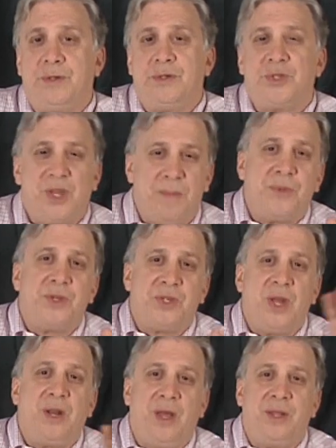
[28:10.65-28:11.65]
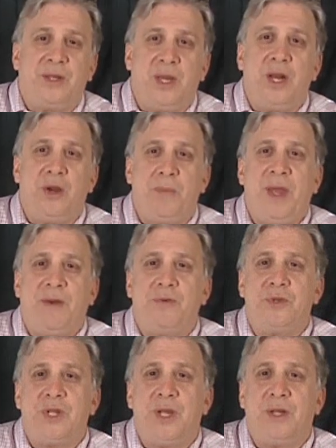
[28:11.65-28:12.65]
Skip this. Can I go back
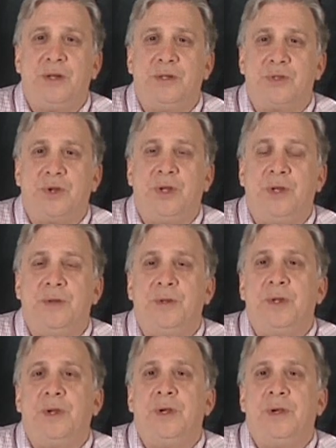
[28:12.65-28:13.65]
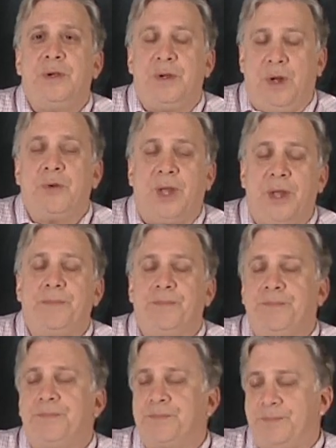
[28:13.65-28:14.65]
for a second? Okay. Sorry. What was the happiest
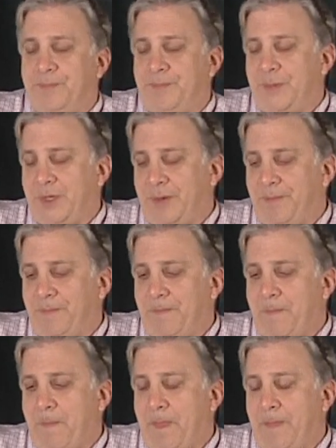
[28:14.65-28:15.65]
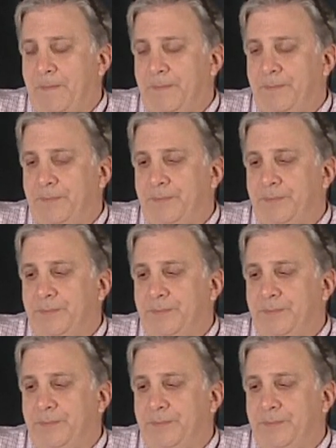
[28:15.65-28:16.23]
event in your experience with Feld?